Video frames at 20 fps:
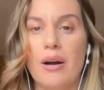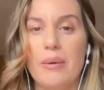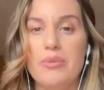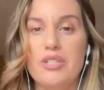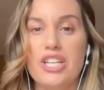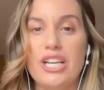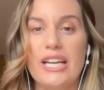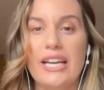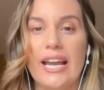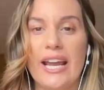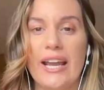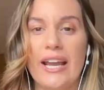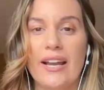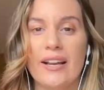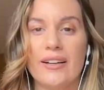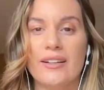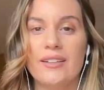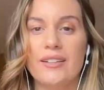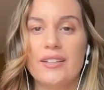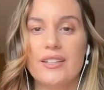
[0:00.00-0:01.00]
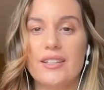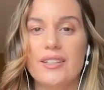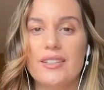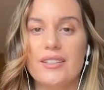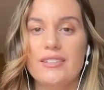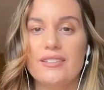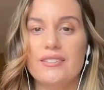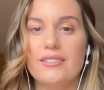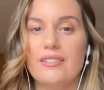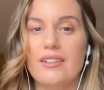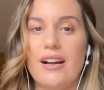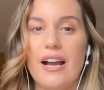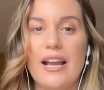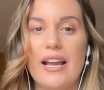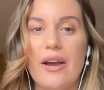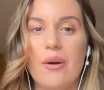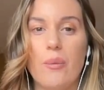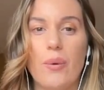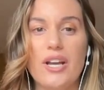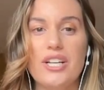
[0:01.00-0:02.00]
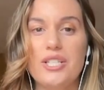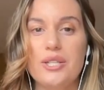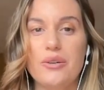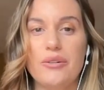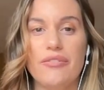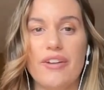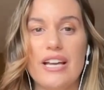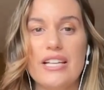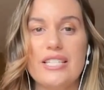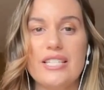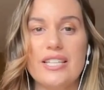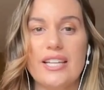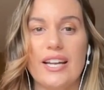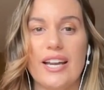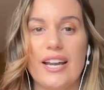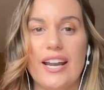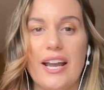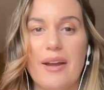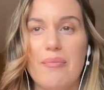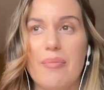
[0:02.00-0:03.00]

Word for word: I'm cheating. I get way too invested in it.